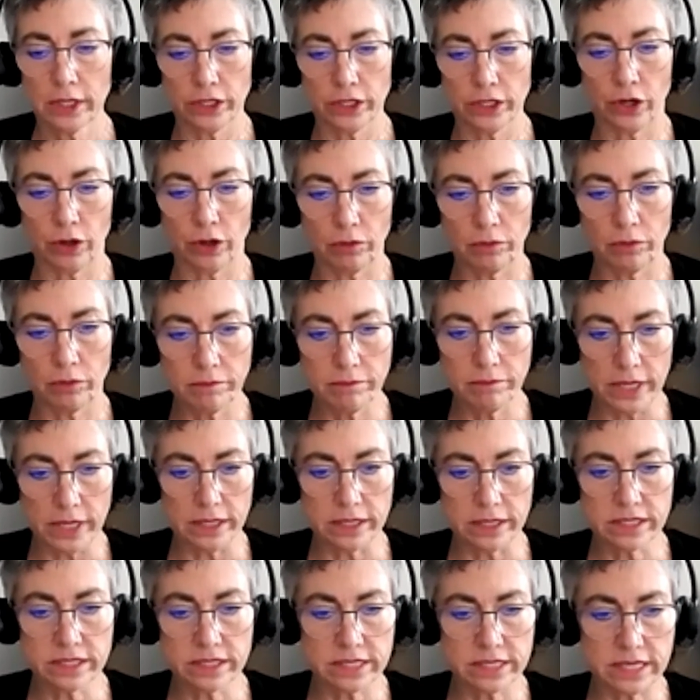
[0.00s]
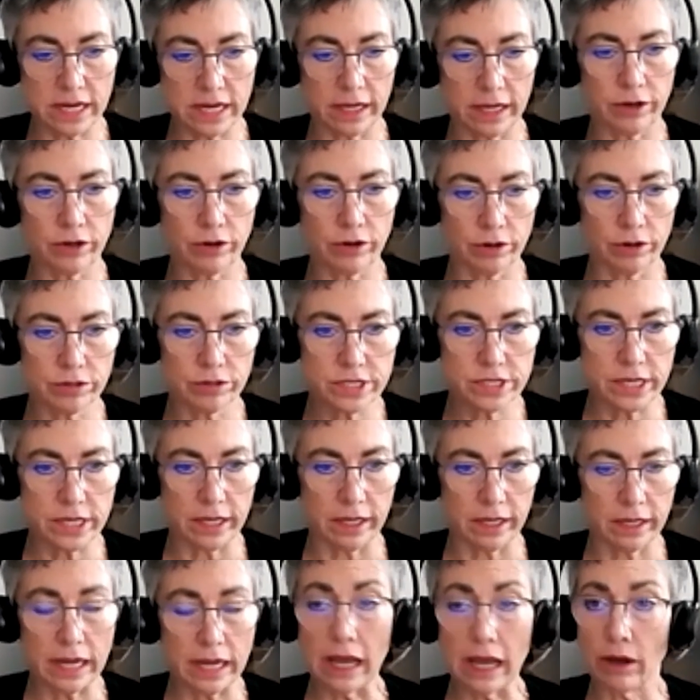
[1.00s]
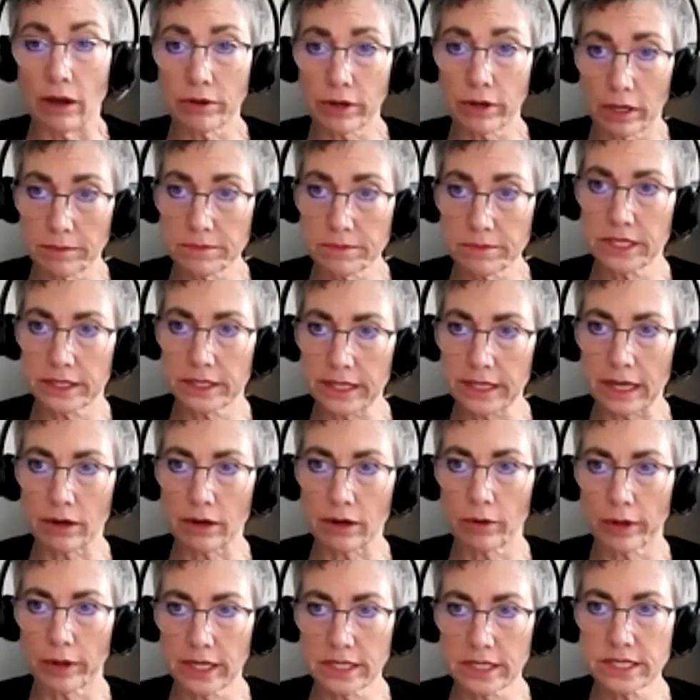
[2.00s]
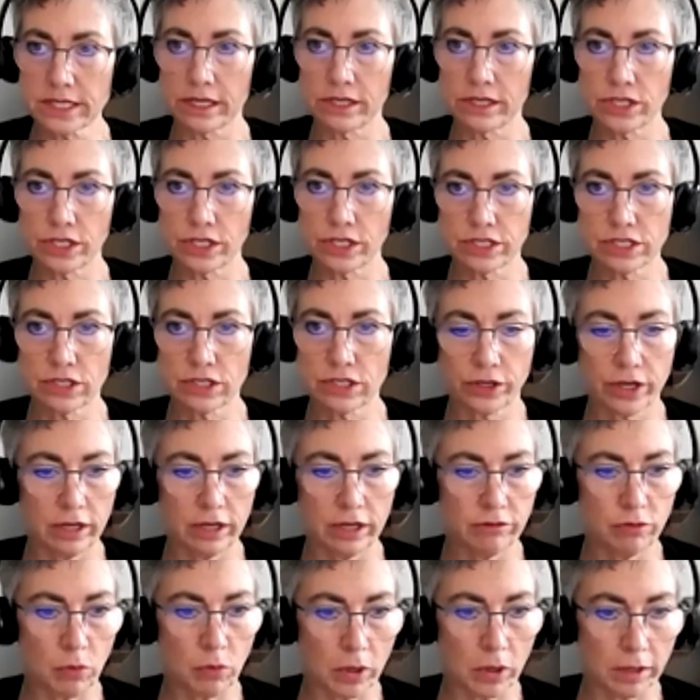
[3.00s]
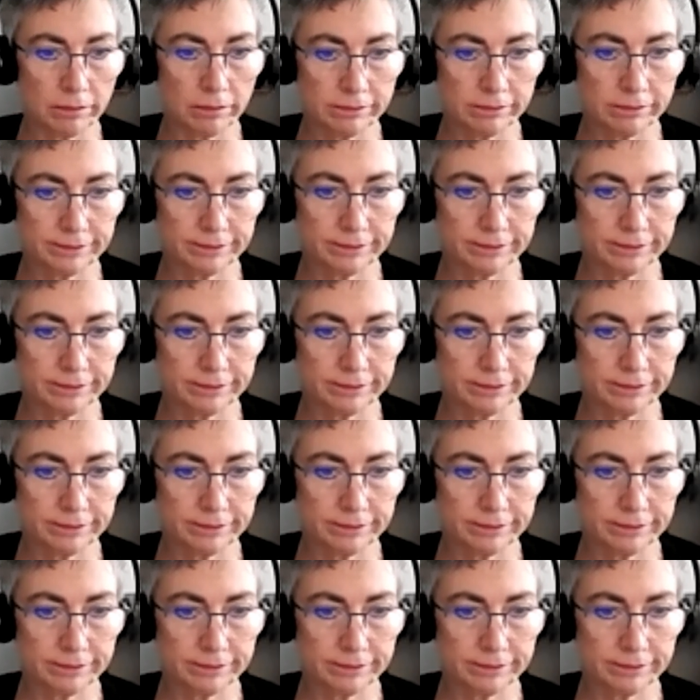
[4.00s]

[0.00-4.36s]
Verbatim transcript: you know, meet standards and outcomes that that organization is looking for.